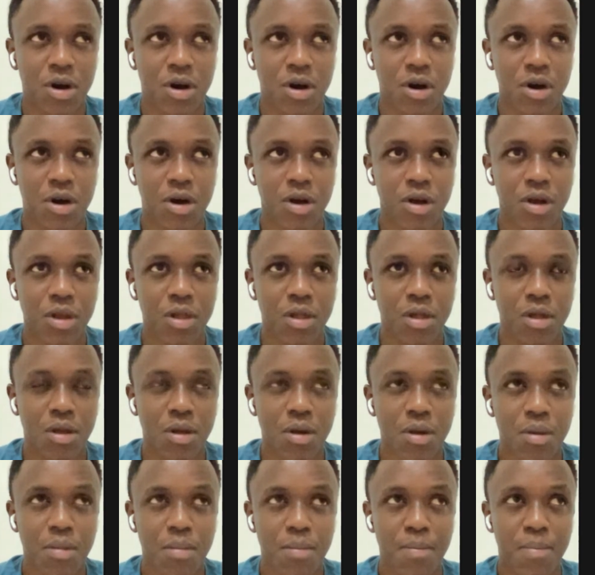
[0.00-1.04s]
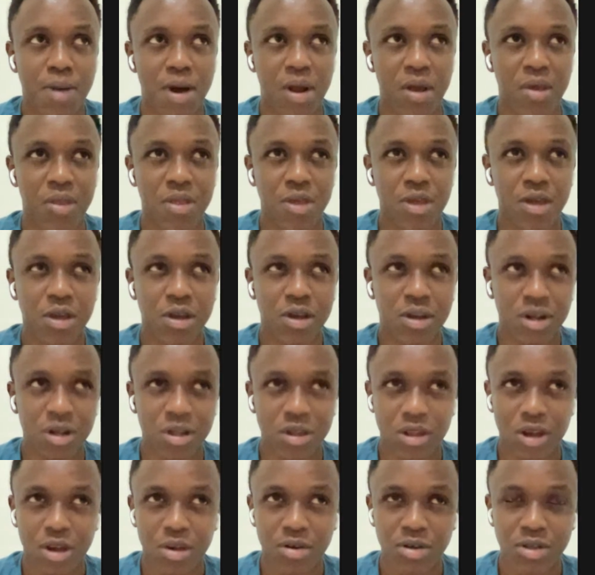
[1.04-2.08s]
But I think
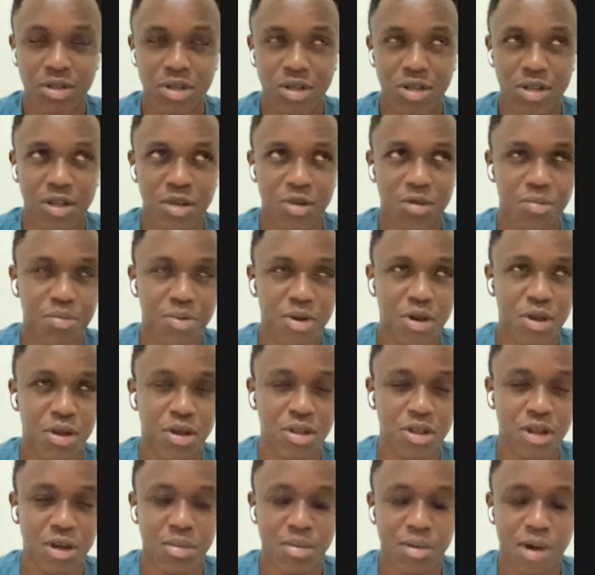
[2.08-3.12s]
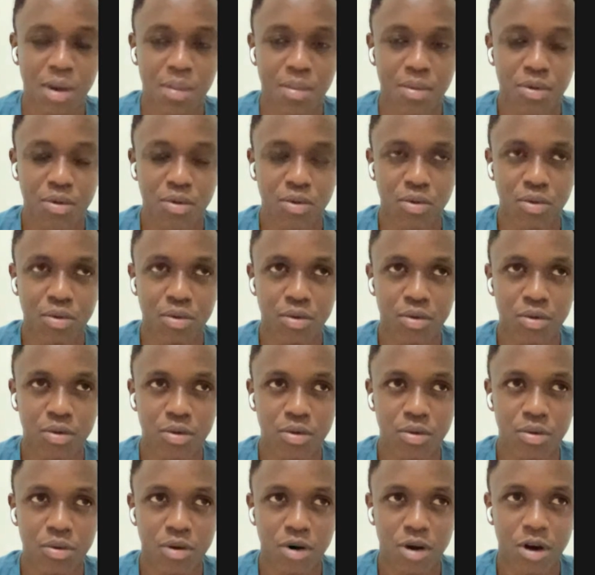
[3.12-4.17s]
they're recently opening them up to
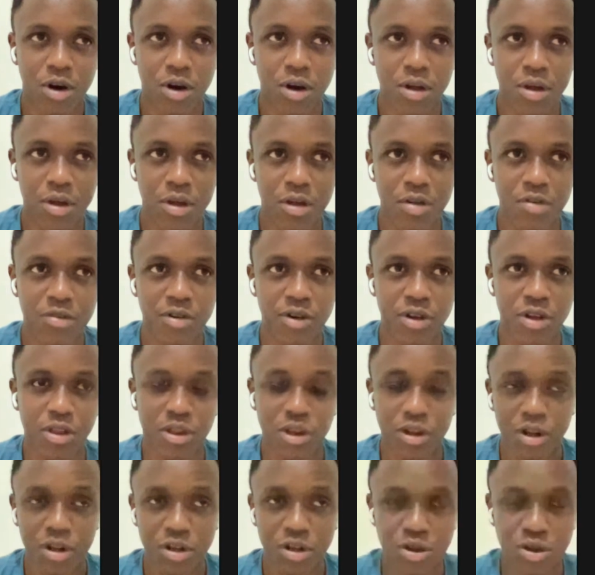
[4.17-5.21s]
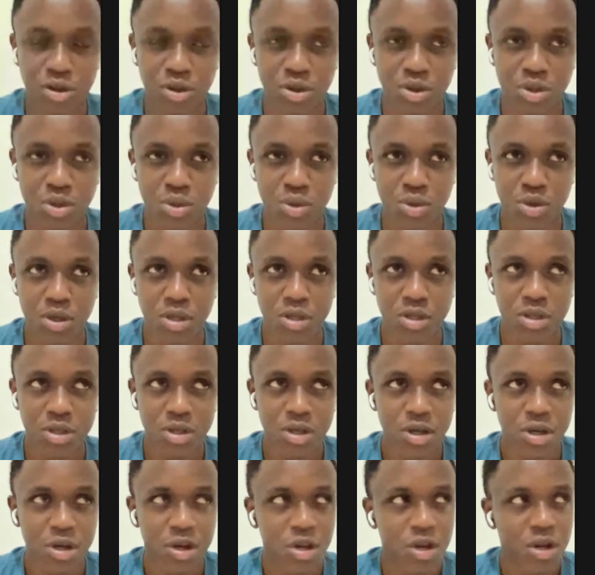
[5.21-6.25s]
even international students.
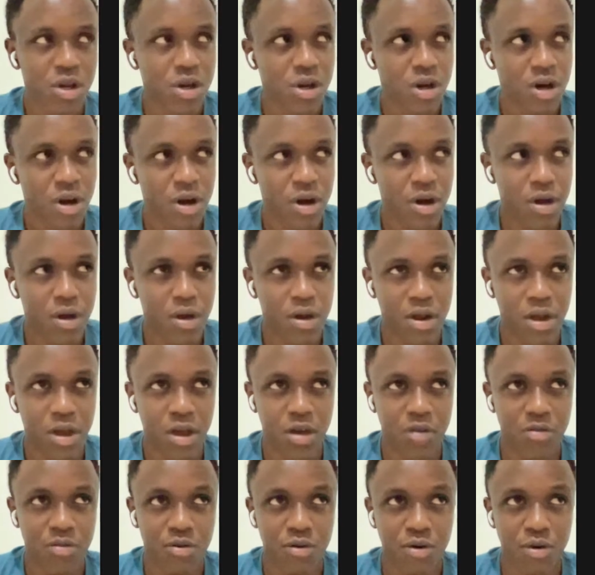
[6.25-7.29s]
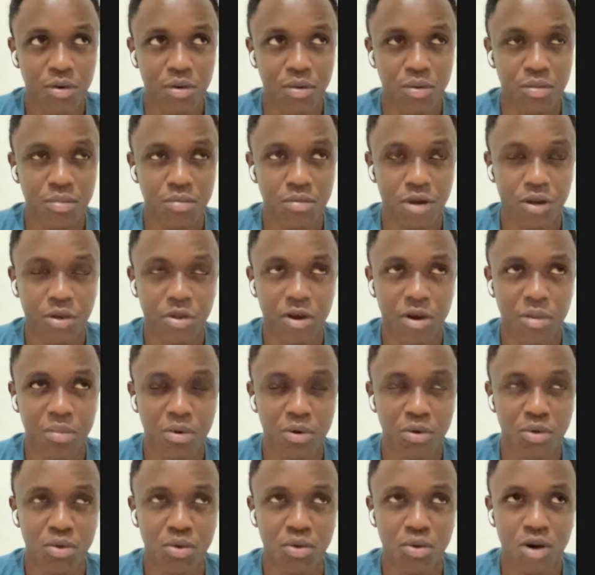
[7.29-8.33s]
Like for
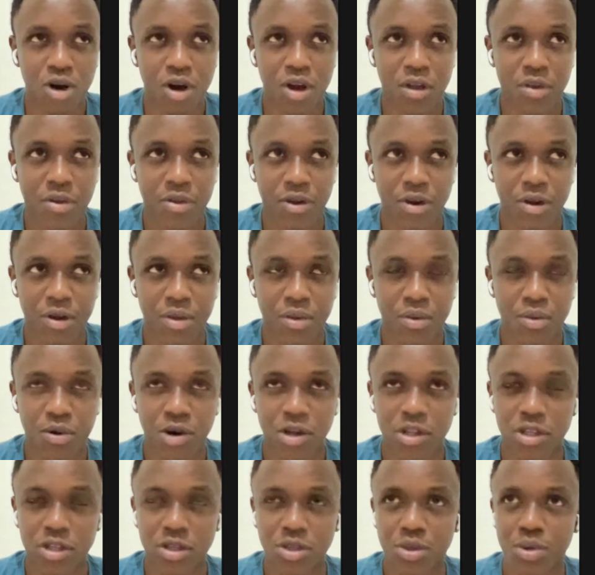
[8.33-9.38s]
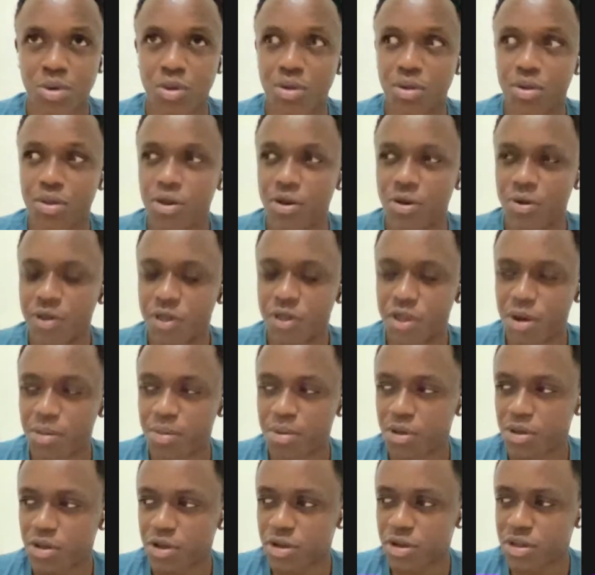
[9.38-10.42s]
example, Google has what is called
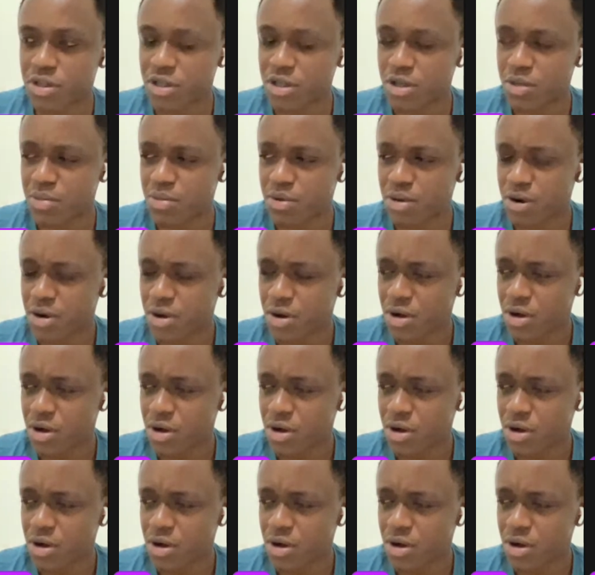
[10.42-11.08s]
STEP internship.